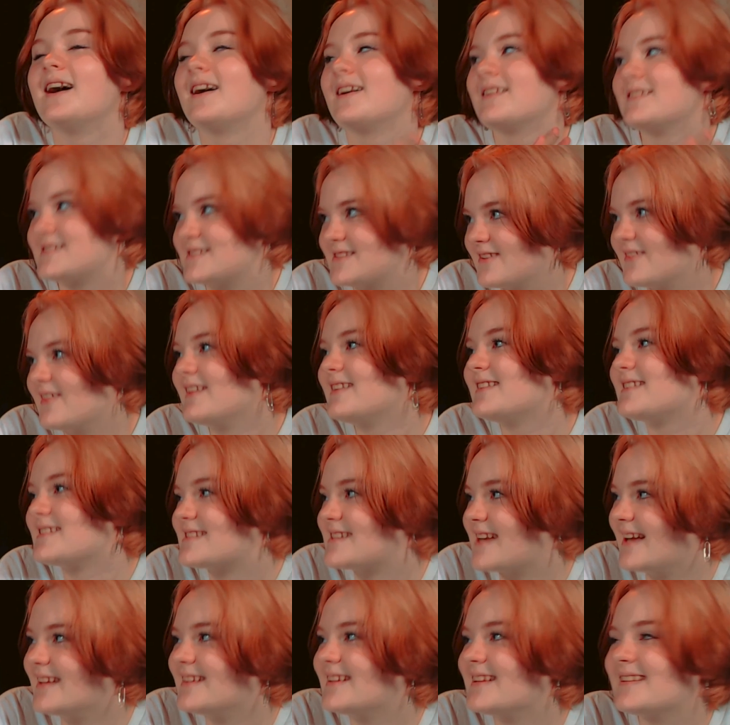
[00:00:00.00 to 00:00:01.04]
So they
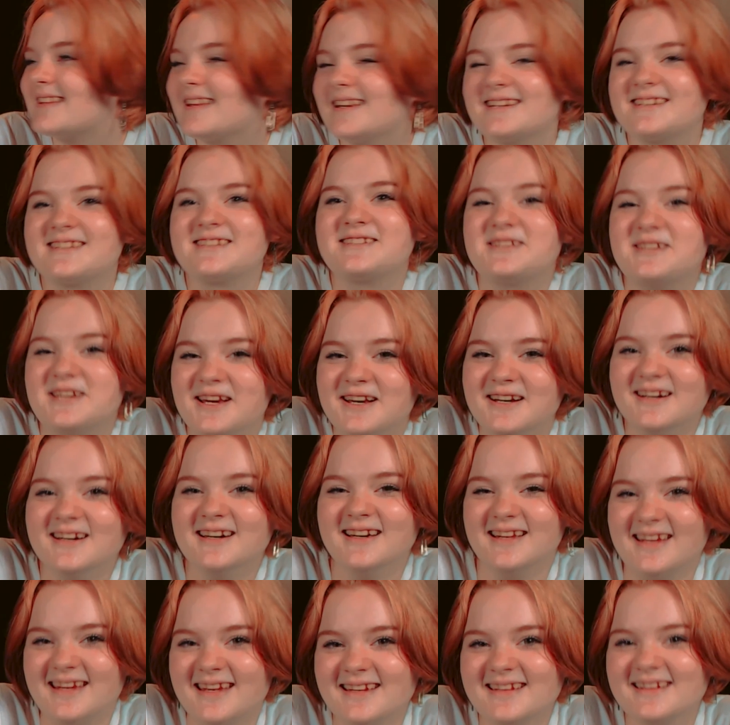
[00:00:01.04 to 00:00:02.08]
decide that they
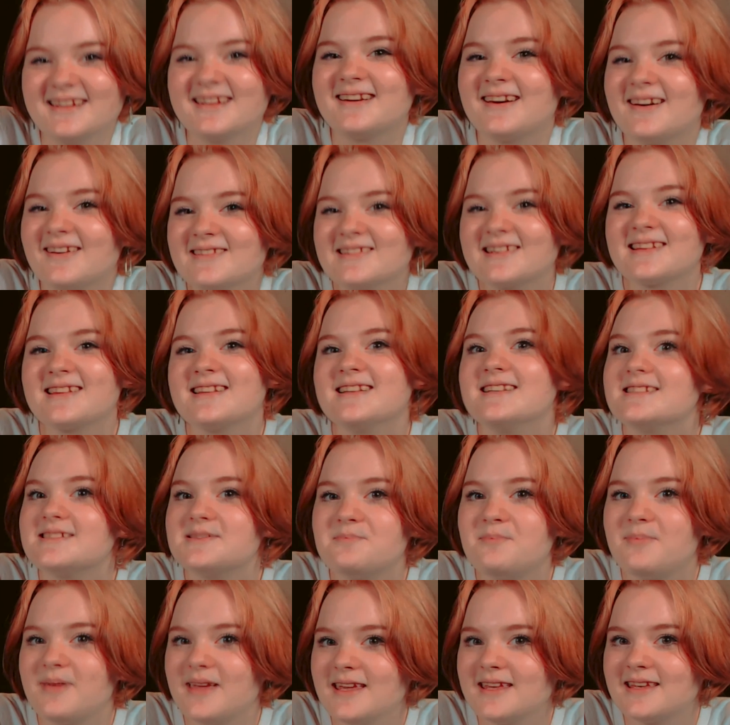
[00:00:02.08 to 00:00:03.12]
shouldn't go to this
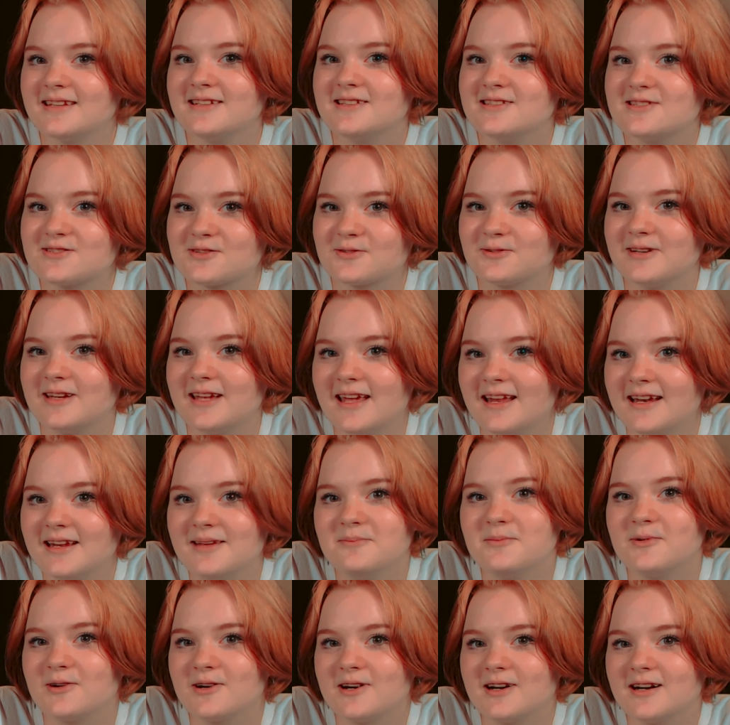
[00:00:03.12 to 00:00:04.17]
bacon joint
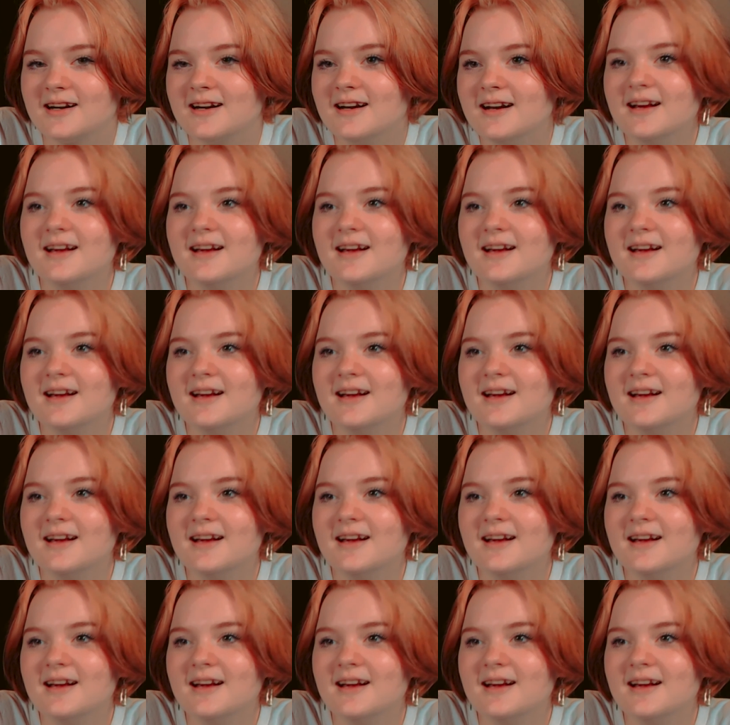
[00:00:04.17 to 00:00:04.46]
anymore.